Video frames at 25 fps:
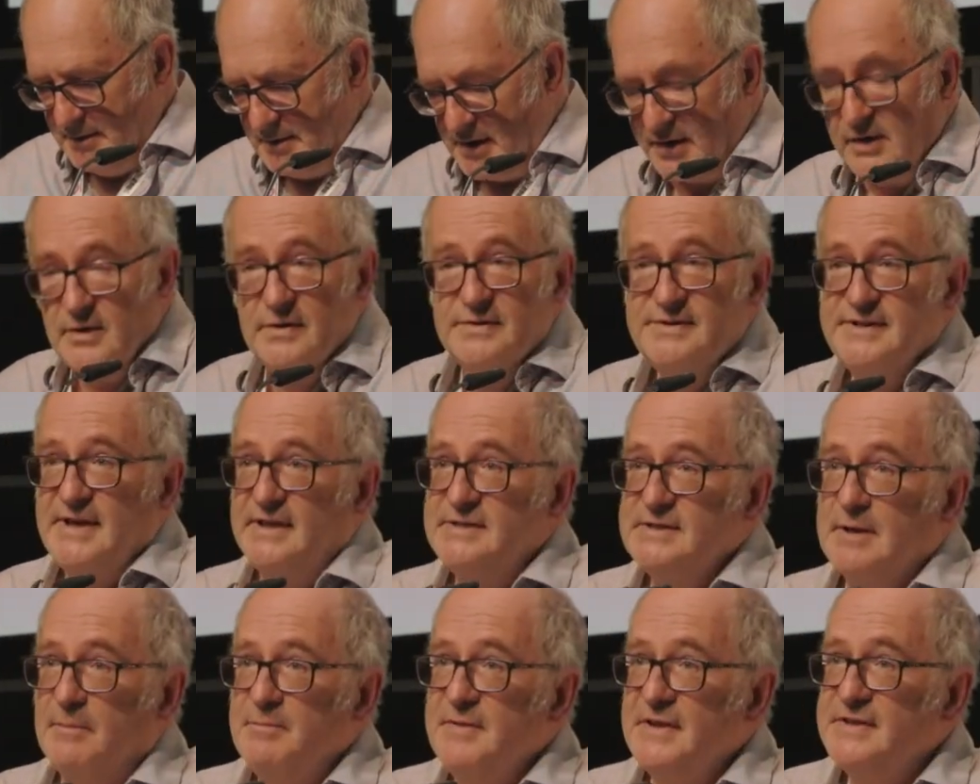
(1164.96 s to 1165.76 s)
I could
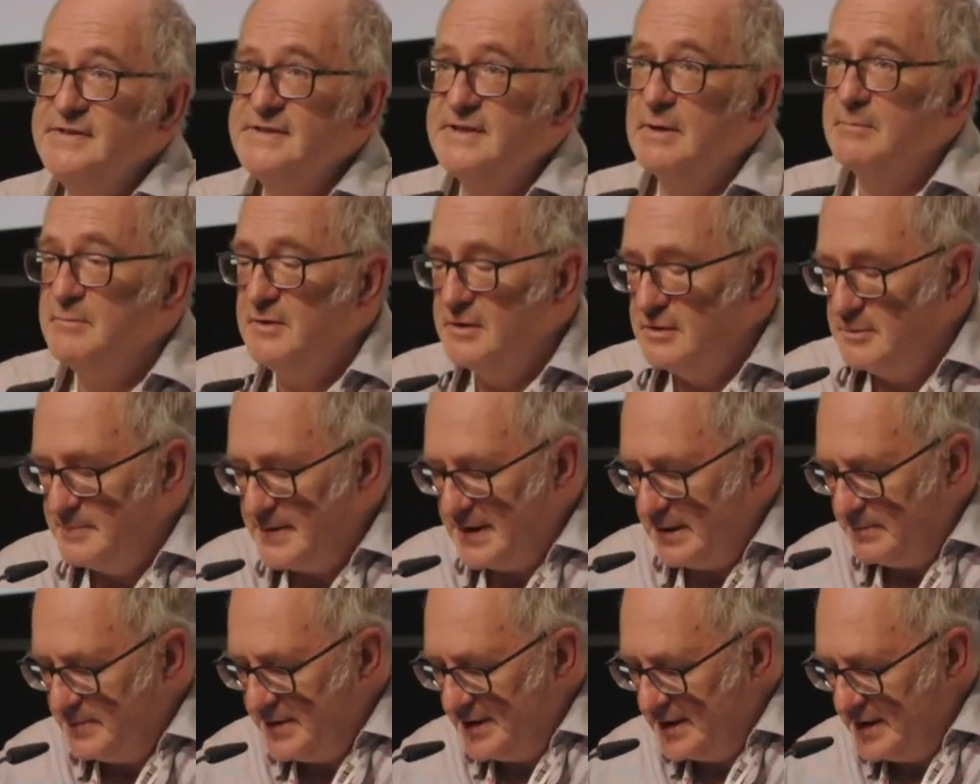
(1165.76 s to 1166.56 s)
say something similar
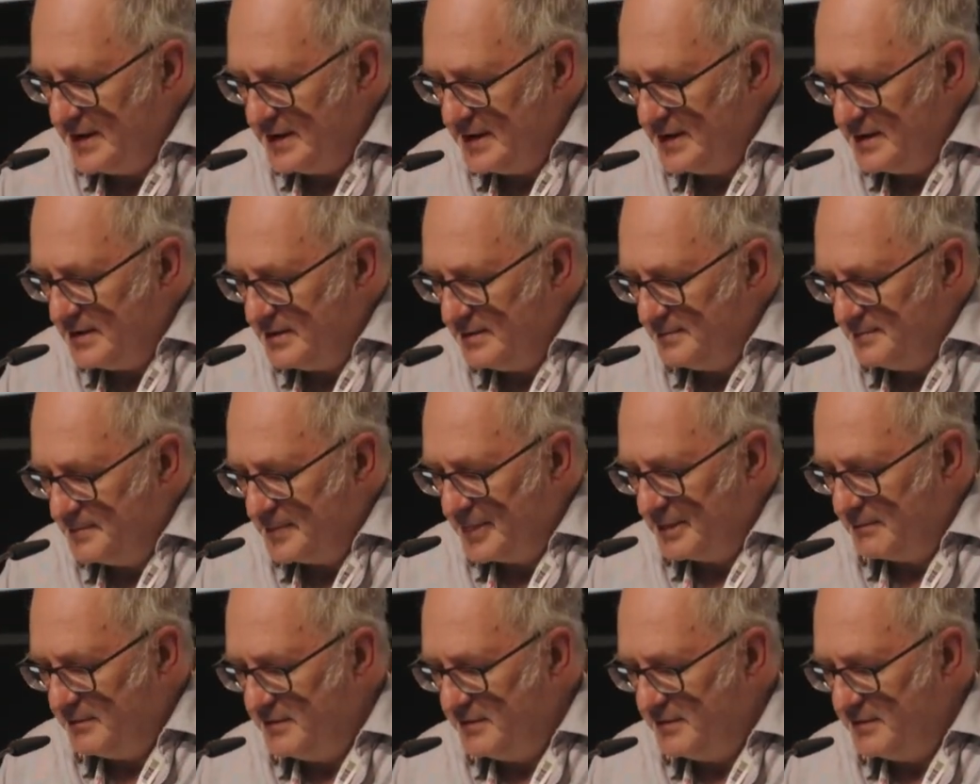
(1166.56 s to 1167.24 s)
about being here.